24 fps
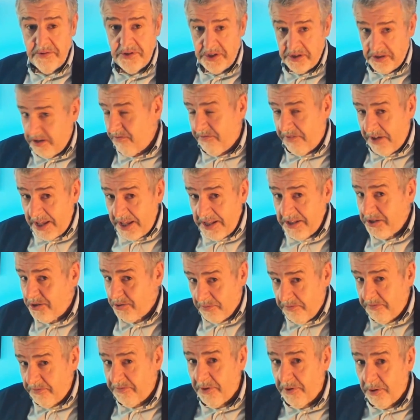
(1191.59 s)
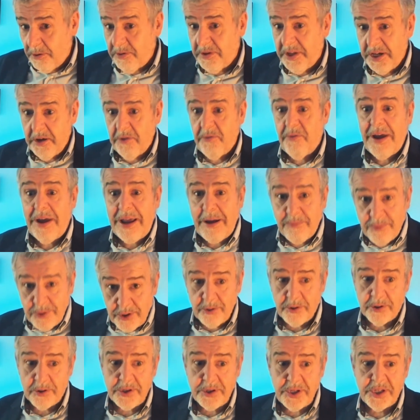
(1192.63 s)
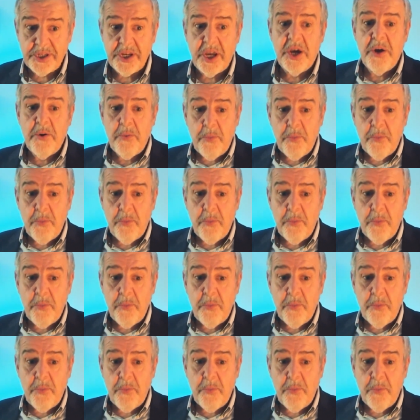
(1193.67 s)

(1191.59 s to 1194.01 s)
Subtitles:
to the events unfolding around us,